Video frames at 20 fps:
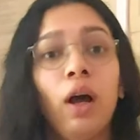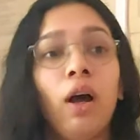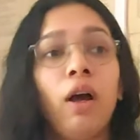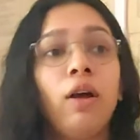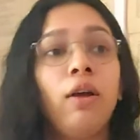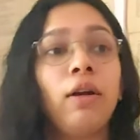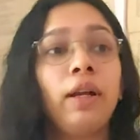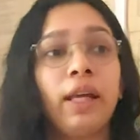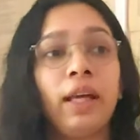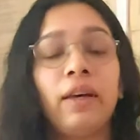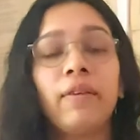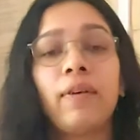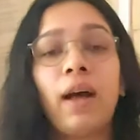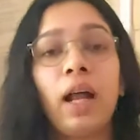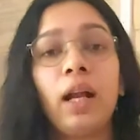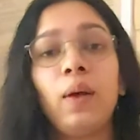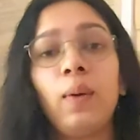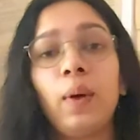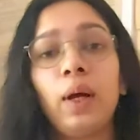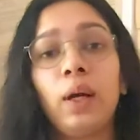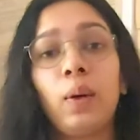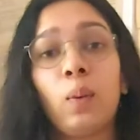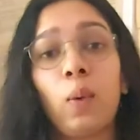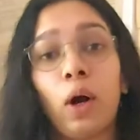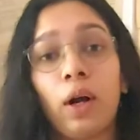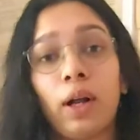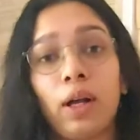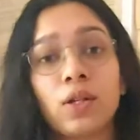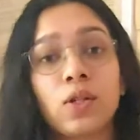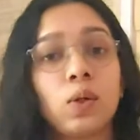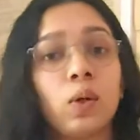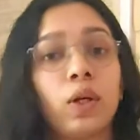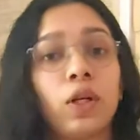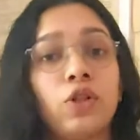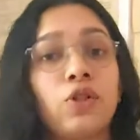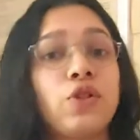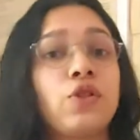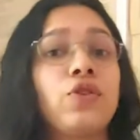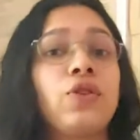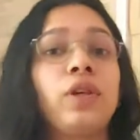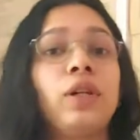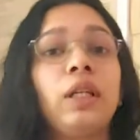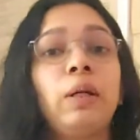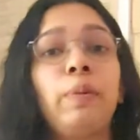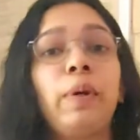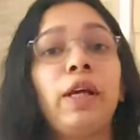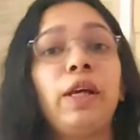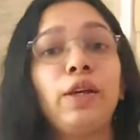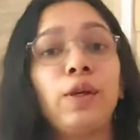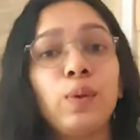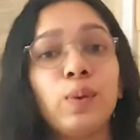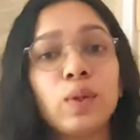re-evaluate what our storage is really being